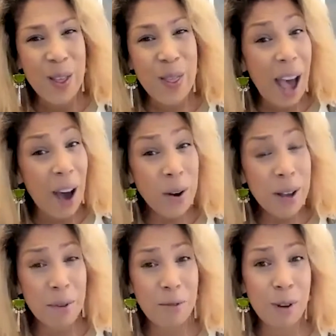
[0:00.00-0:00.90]
the
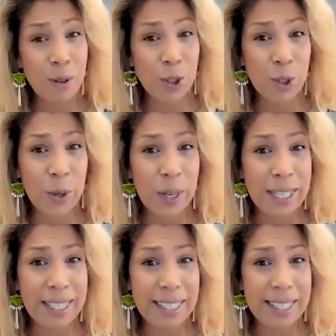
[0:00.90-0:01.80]
outcome of those
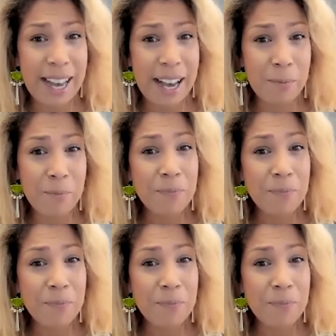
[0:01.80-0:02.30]
stories is that